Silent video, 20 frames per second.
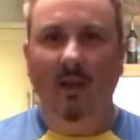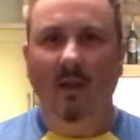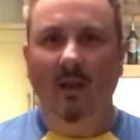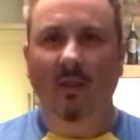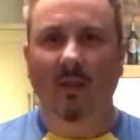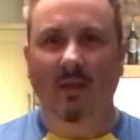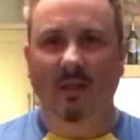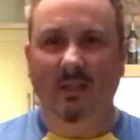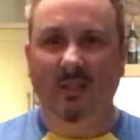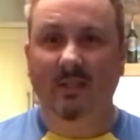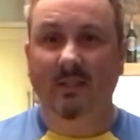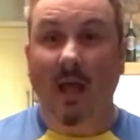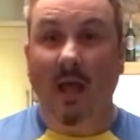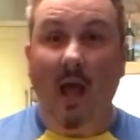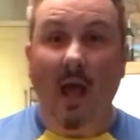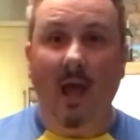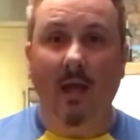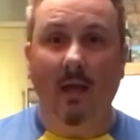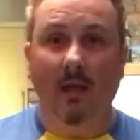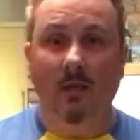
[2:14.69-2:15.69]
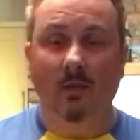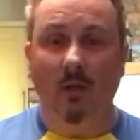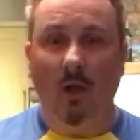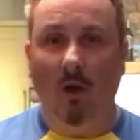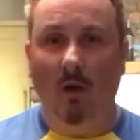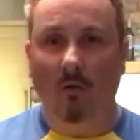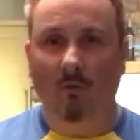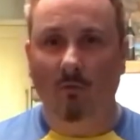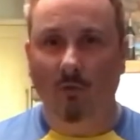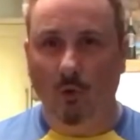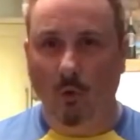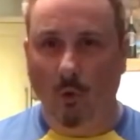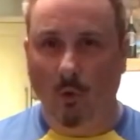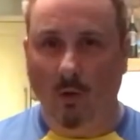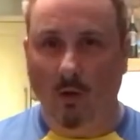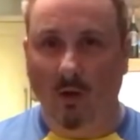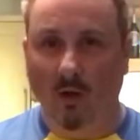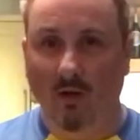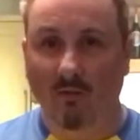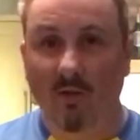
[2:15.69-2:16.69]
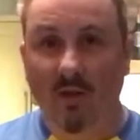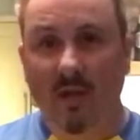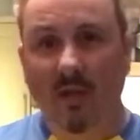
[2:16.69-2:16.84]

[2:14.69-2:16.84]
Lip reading: The size of your glove.